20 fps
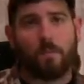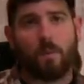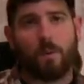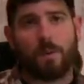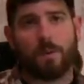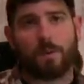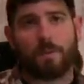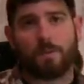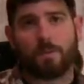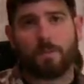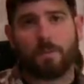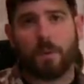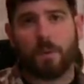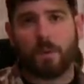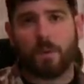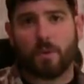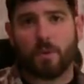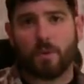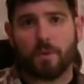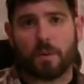which should be
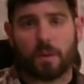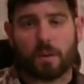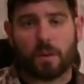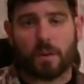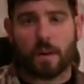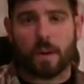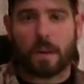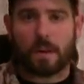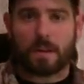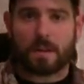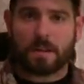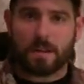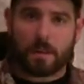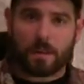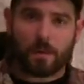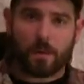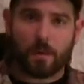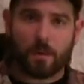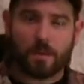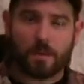using a
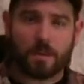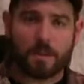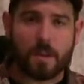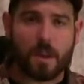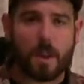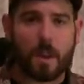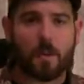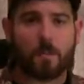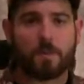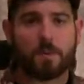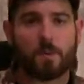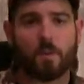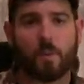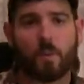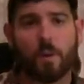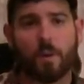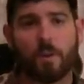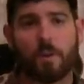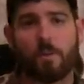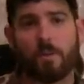similar setup to
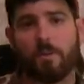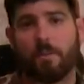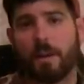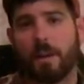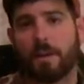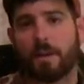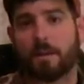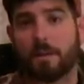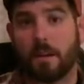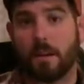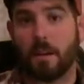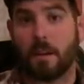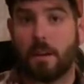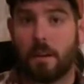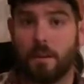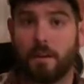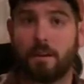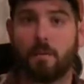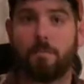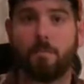what you might see in a
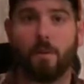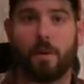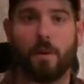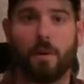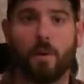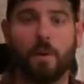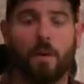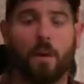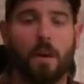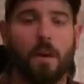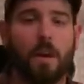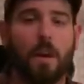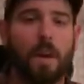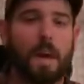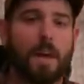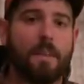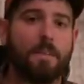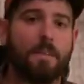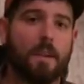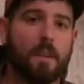hunting bow.
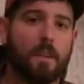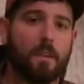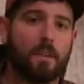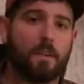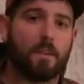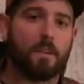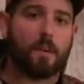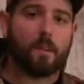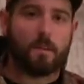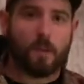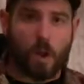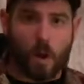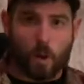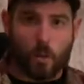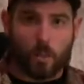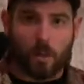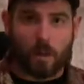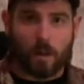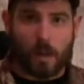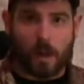And then you have the
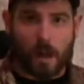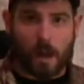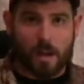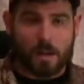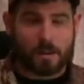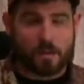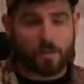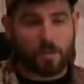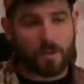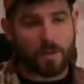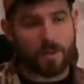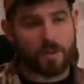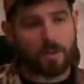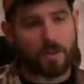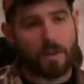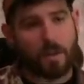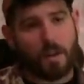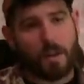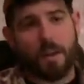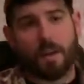open class,
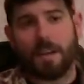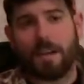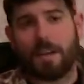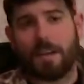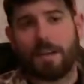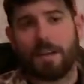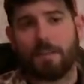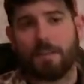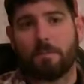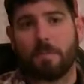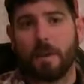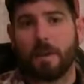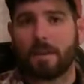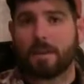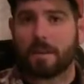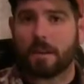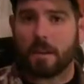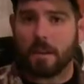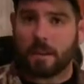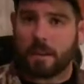which is
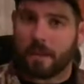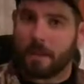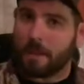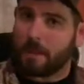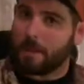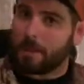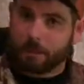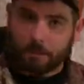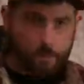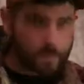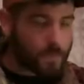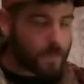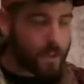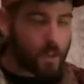basically